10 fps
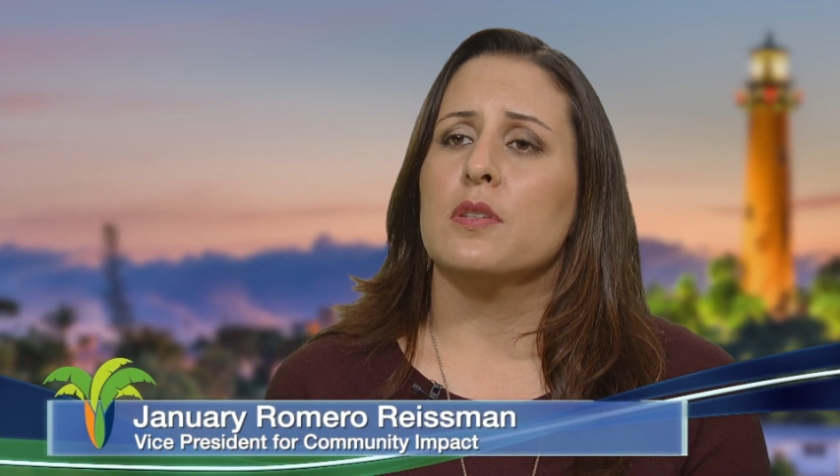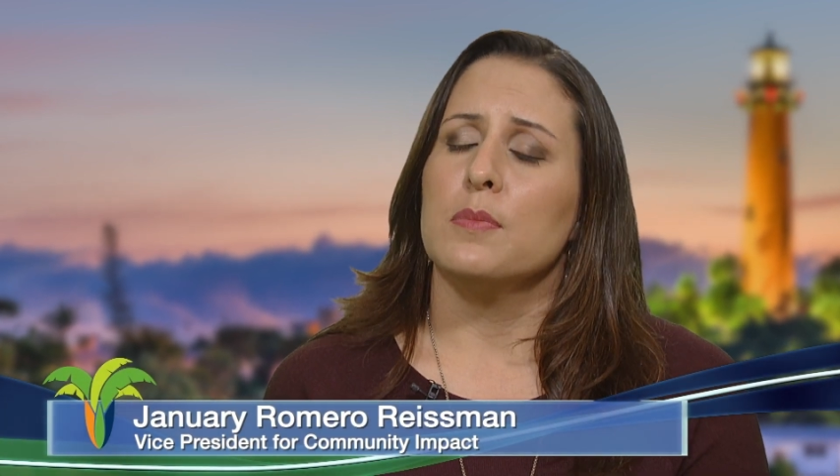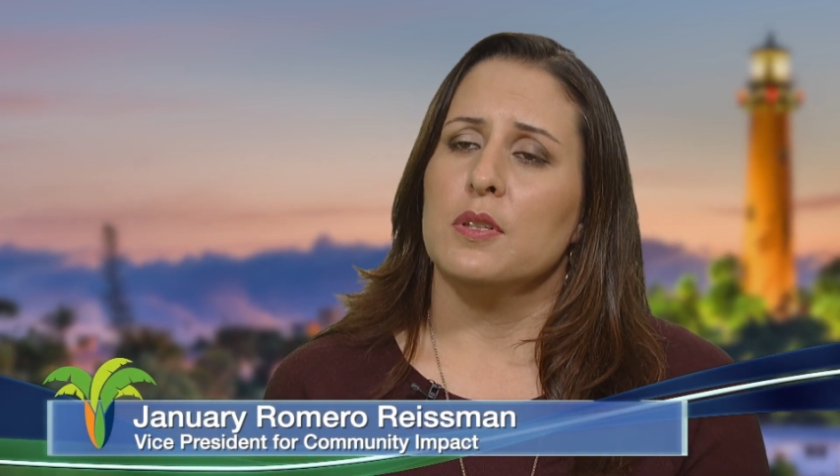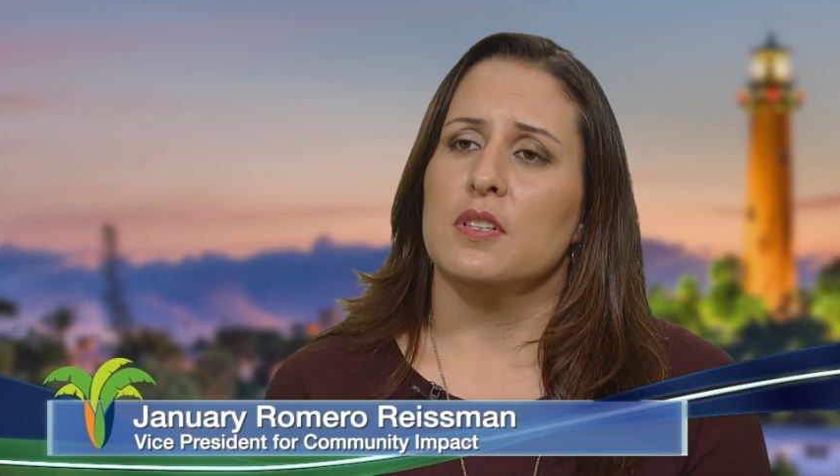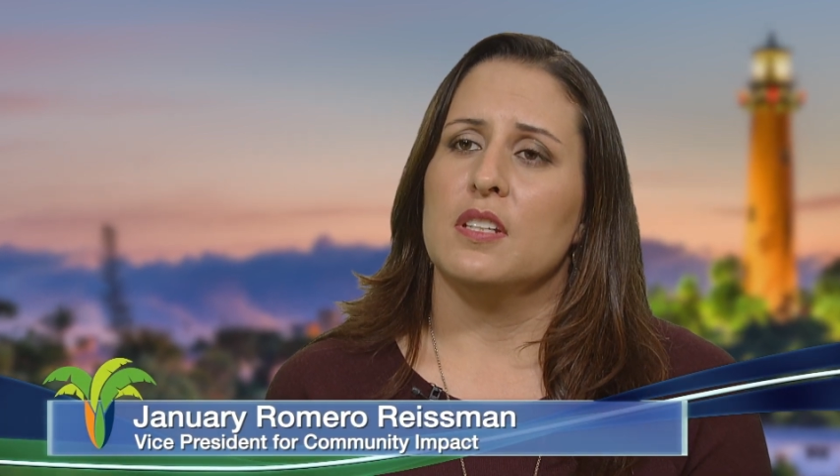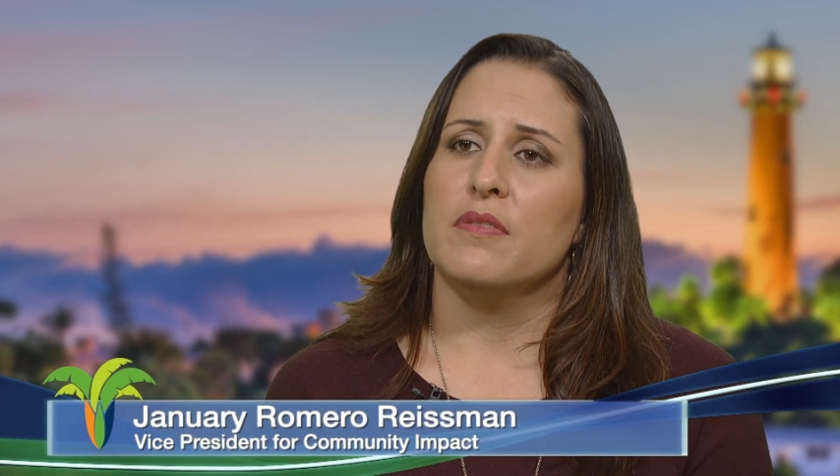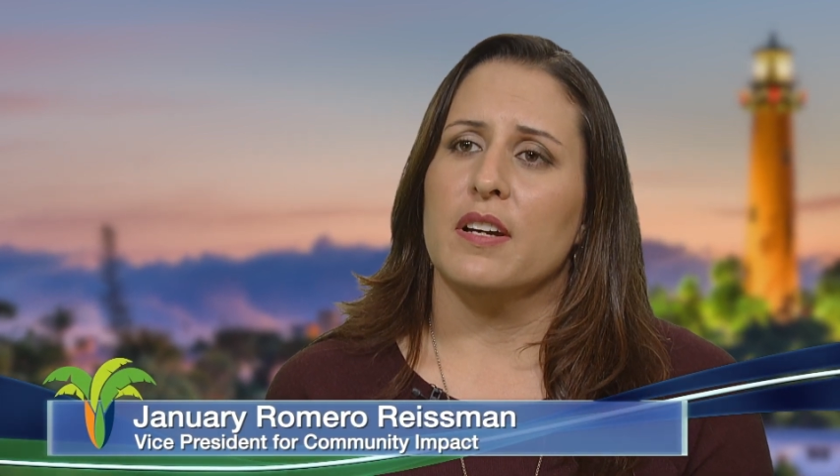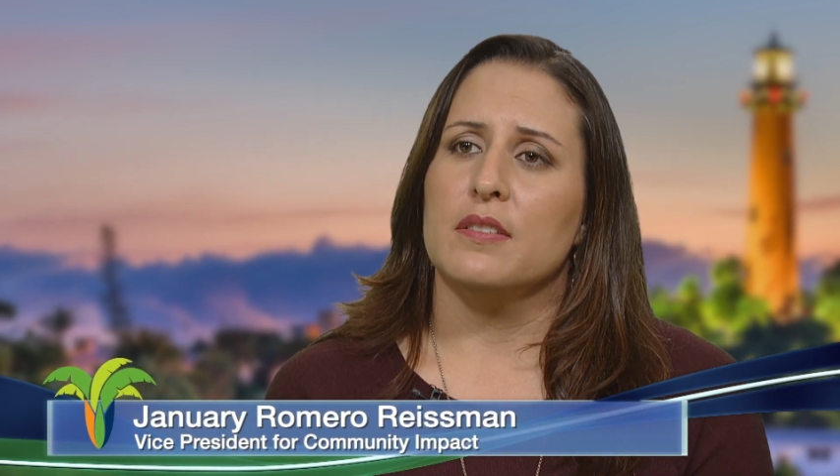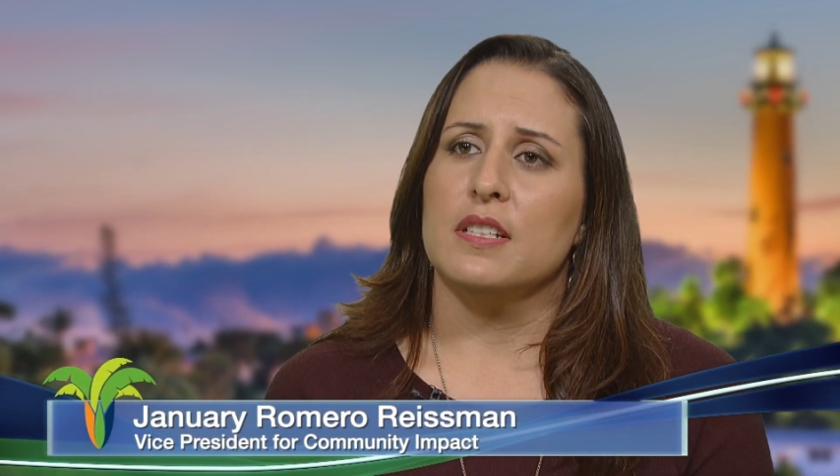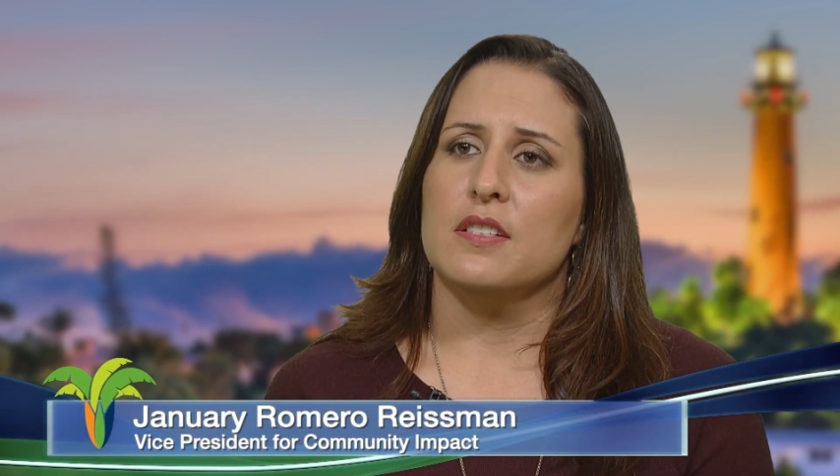the Community
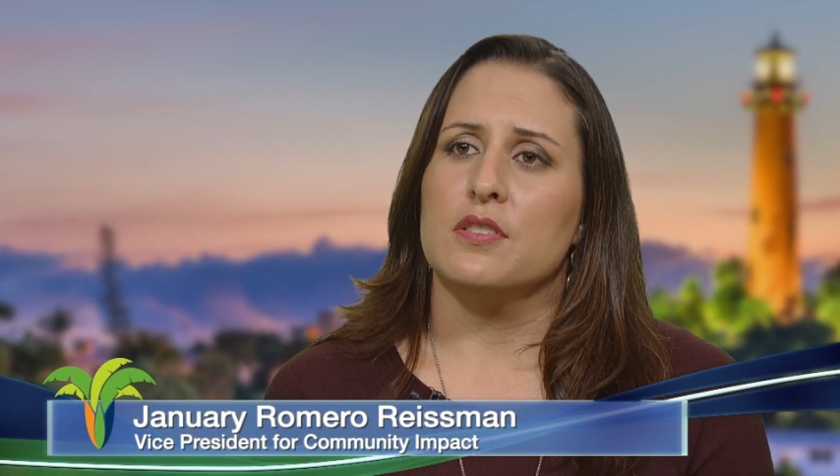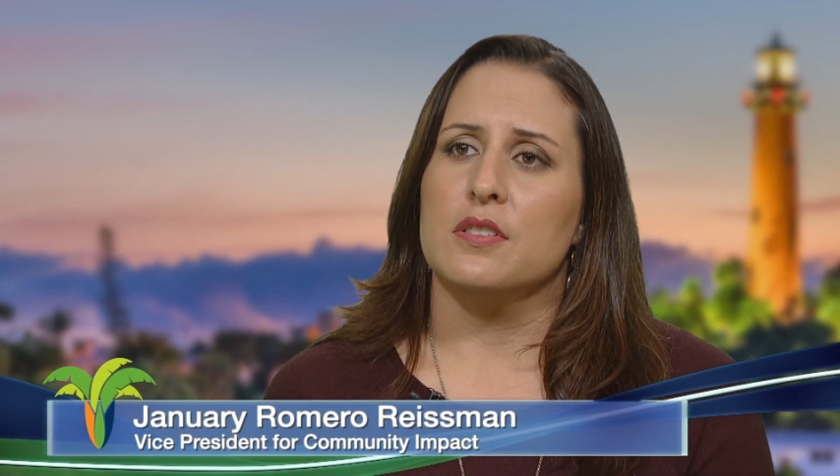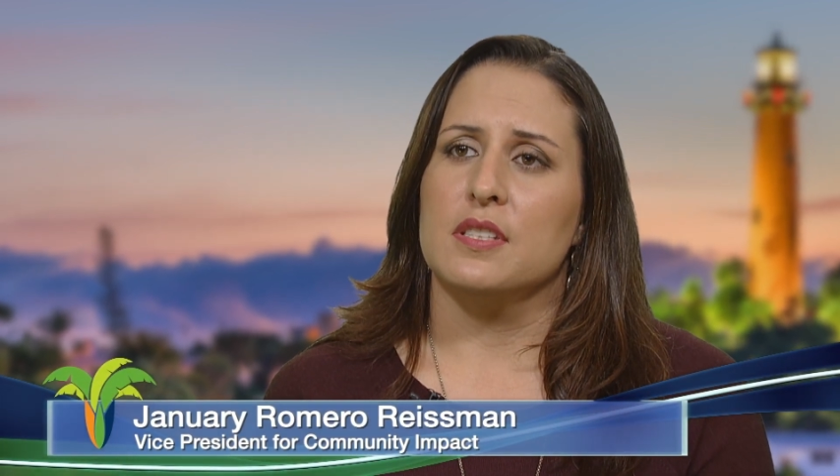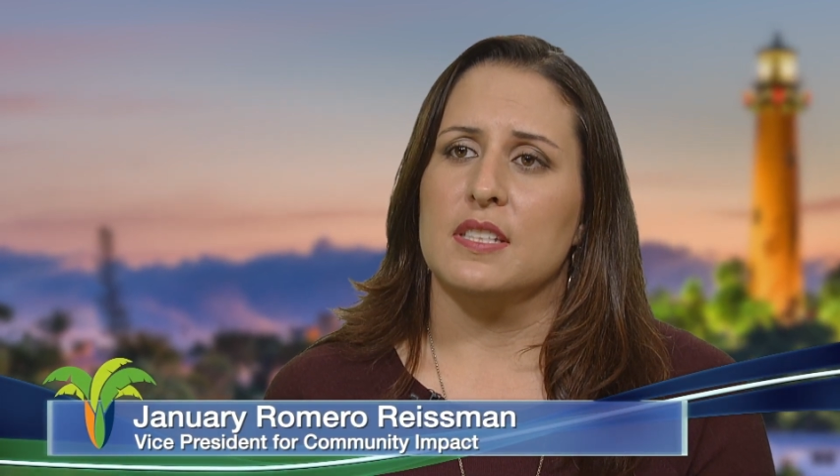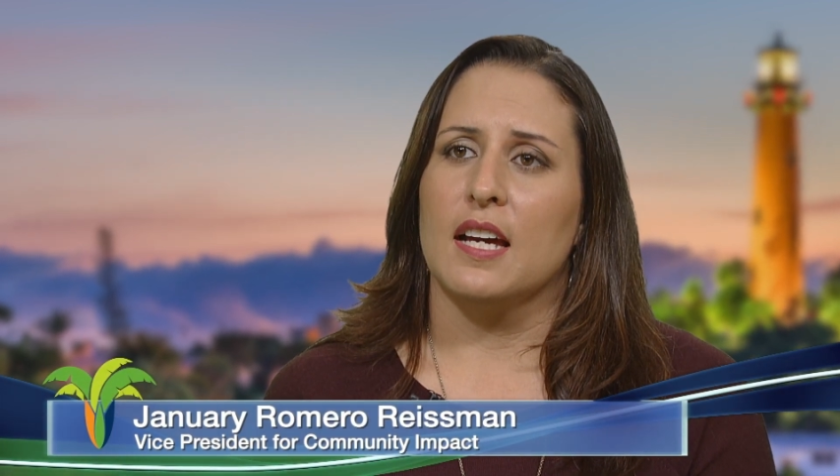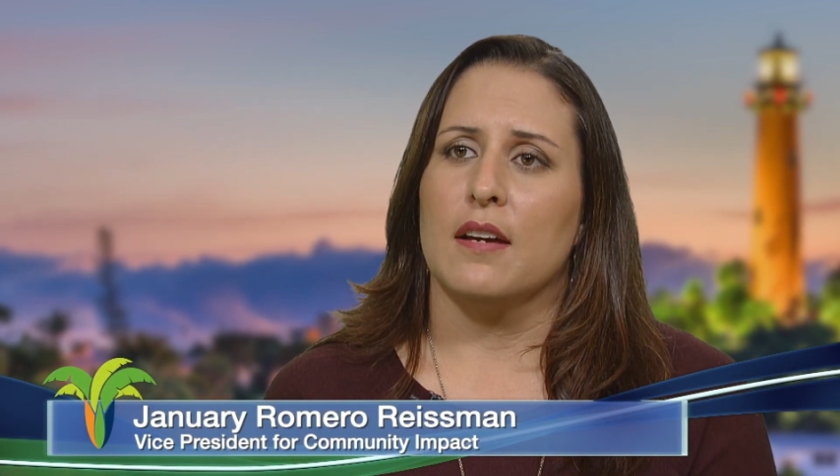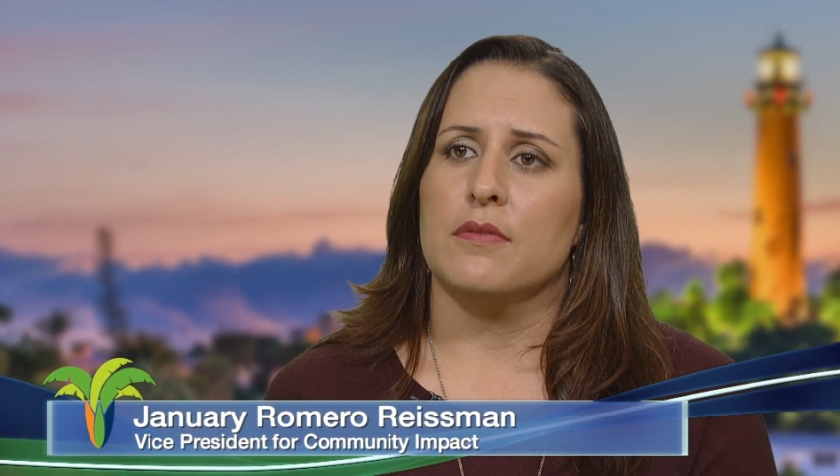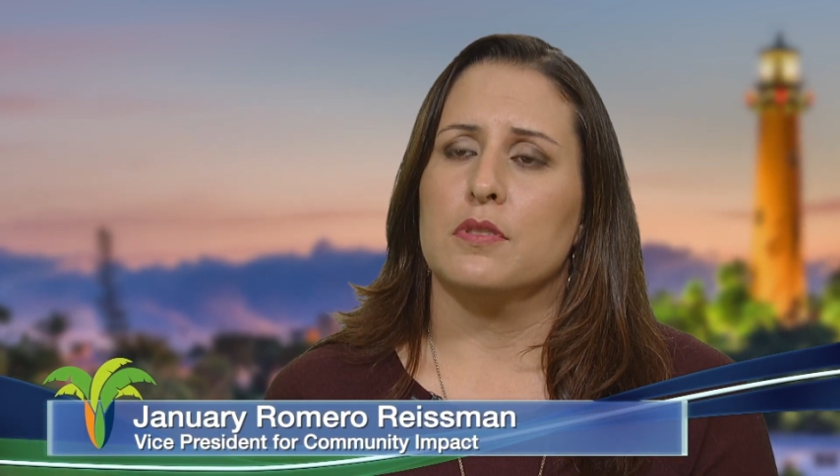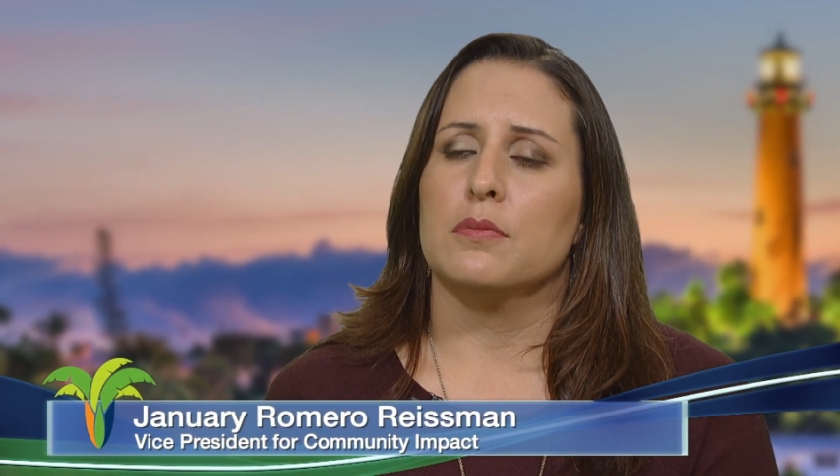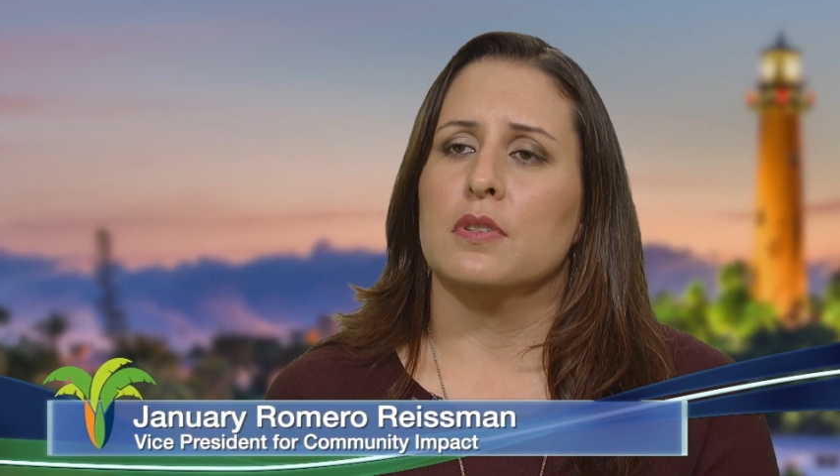Foundation
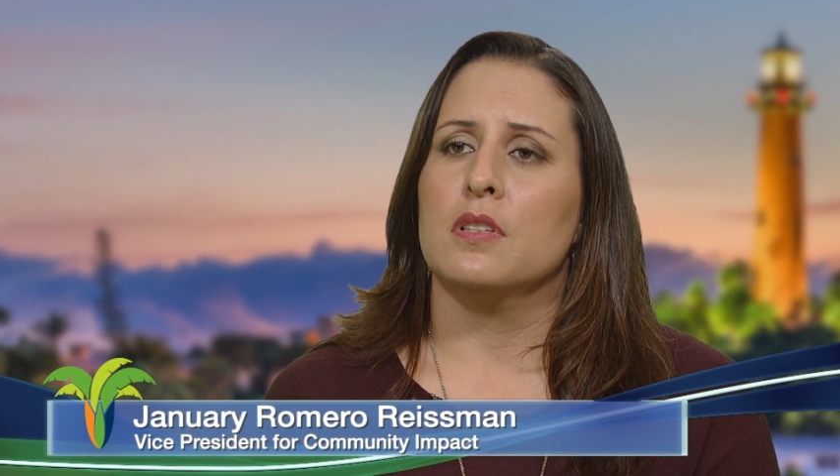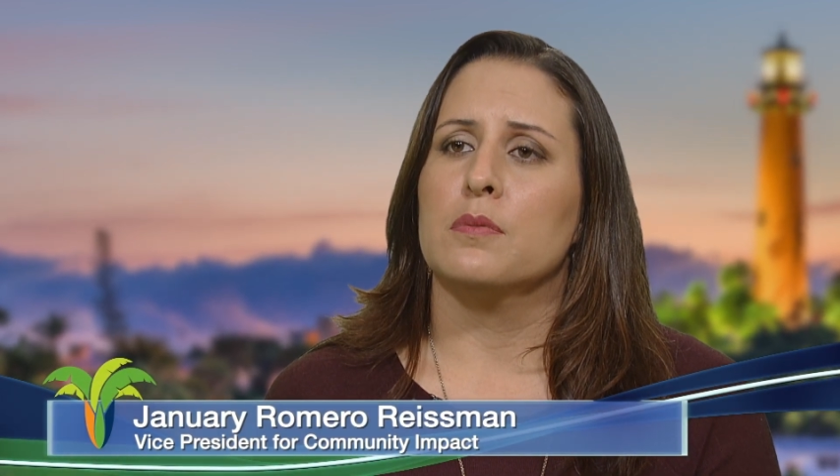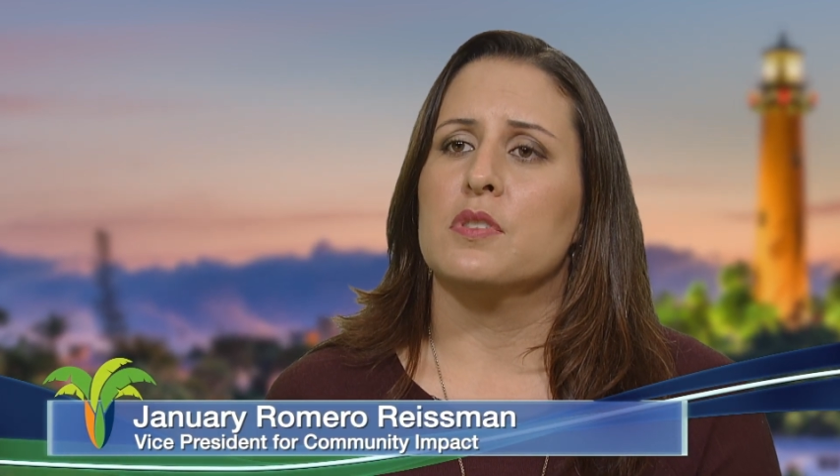staff to really